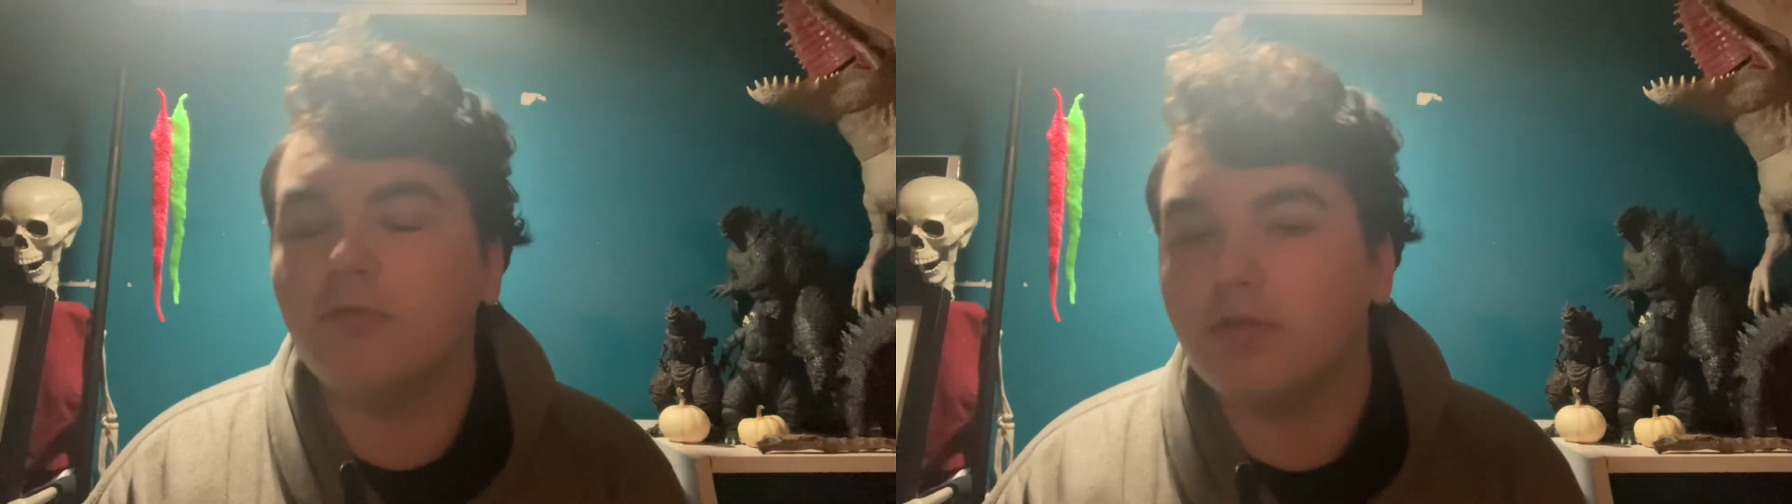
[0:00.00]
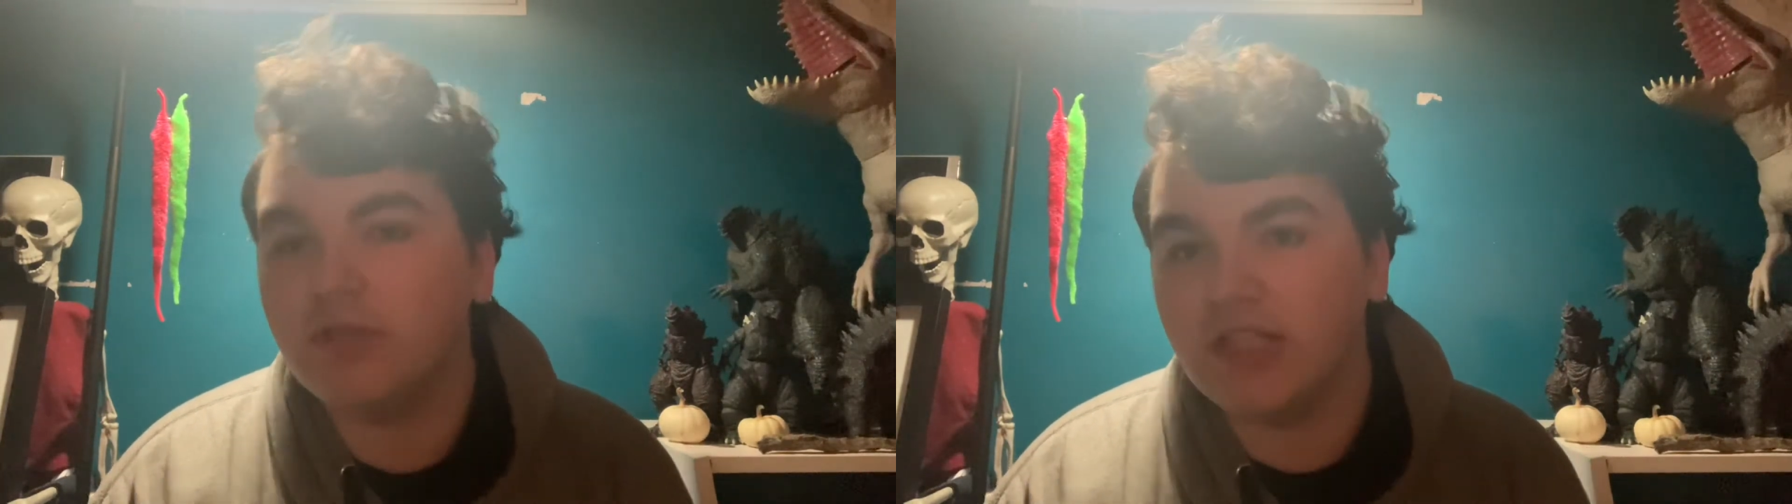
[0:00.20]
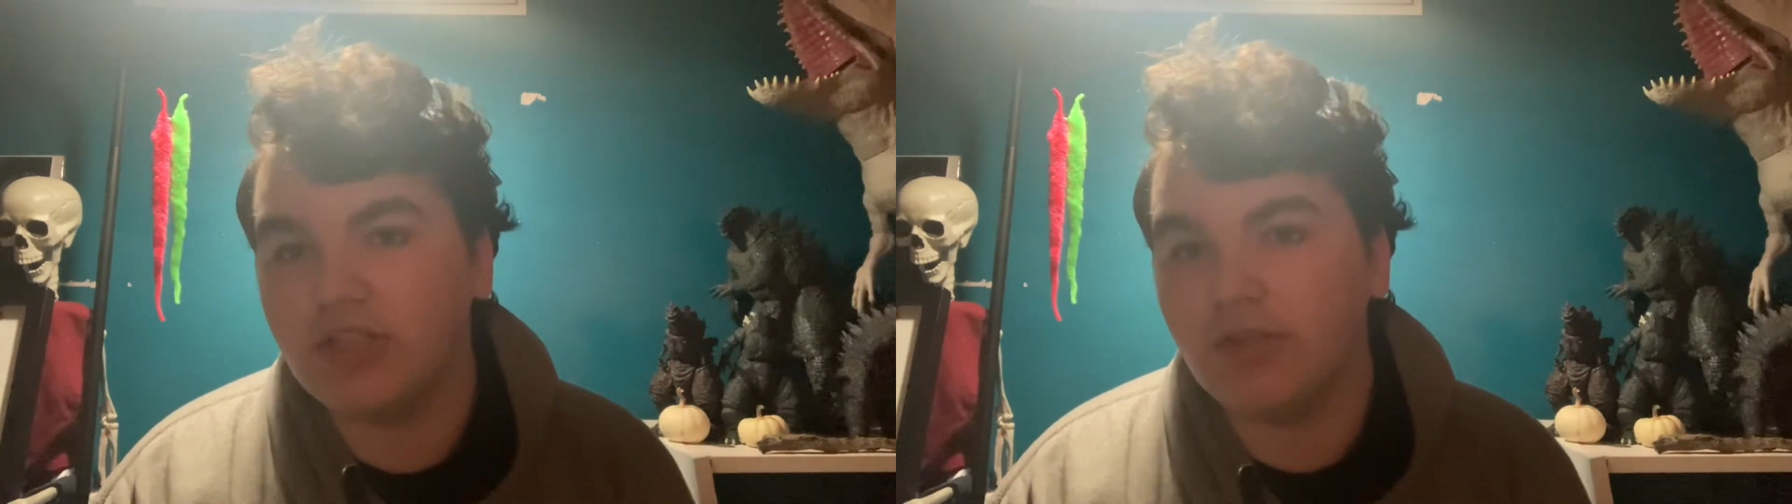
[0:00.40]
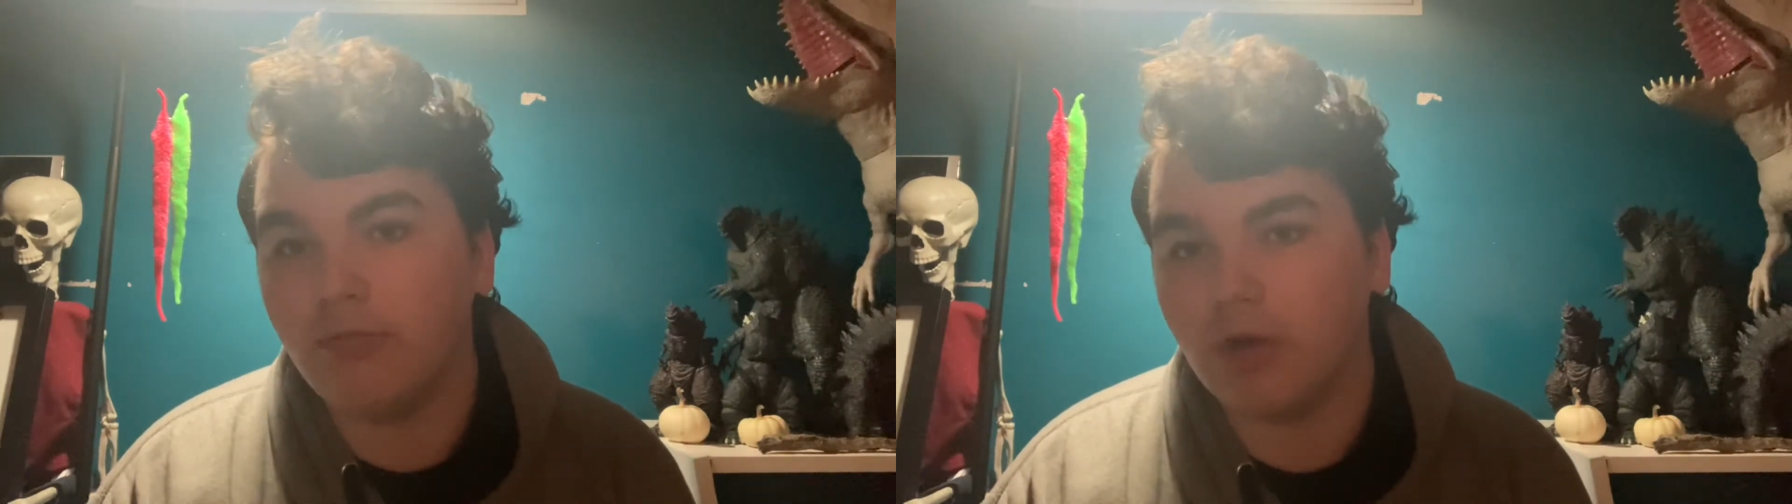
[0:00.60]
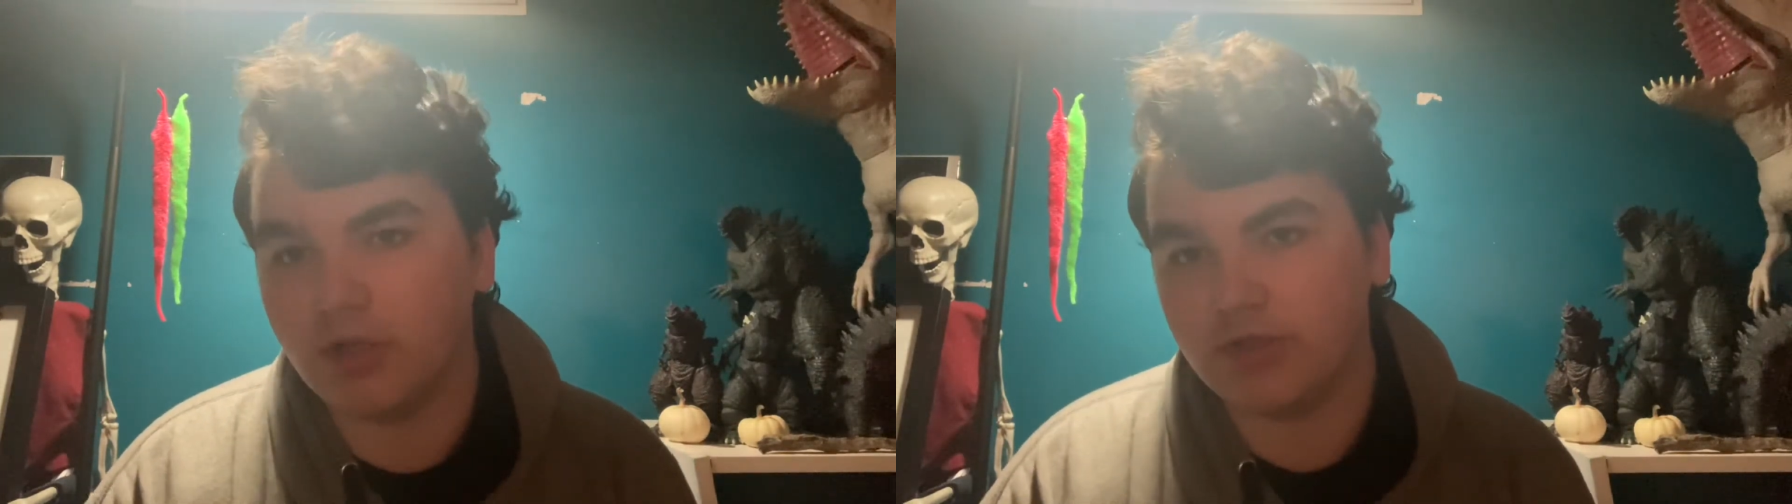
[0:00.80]
literally
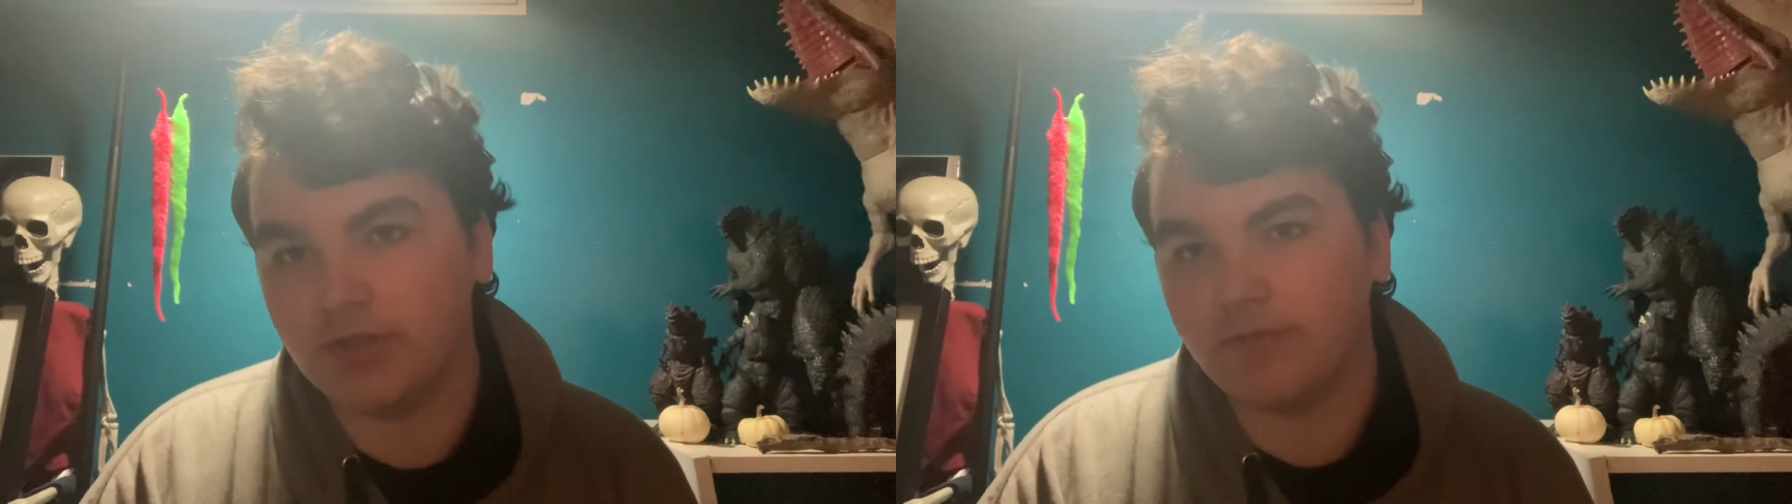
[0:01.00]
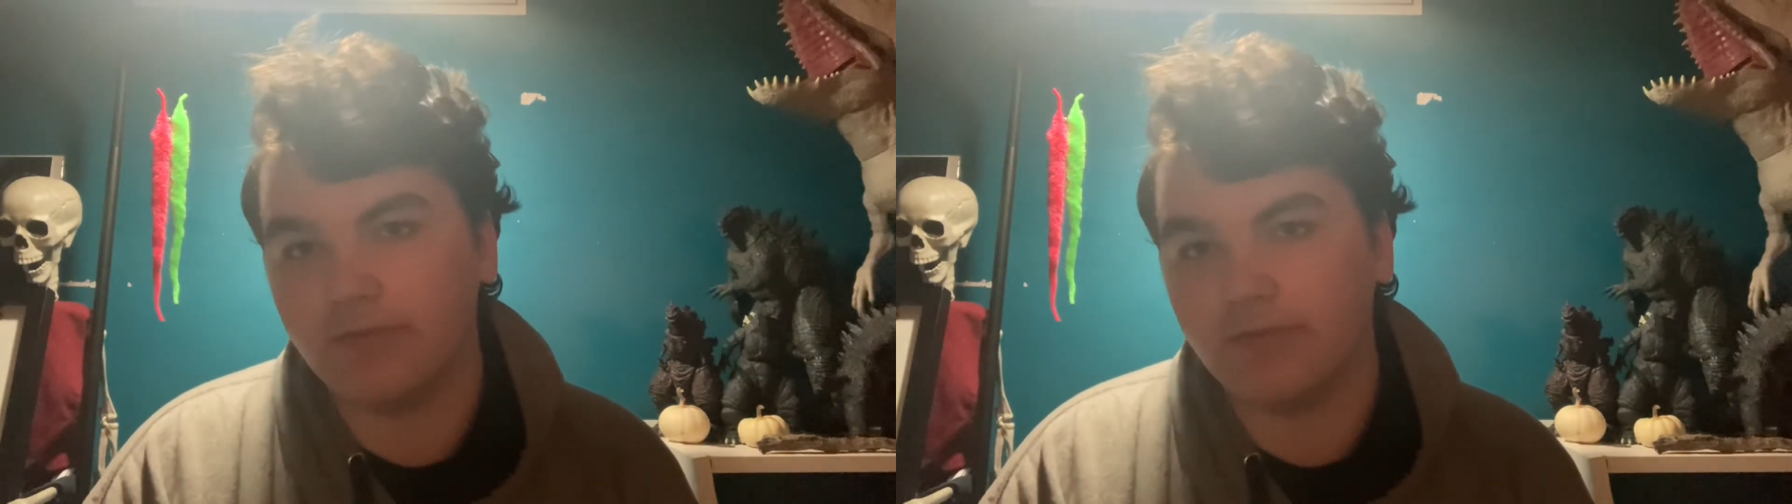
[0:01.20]
watched it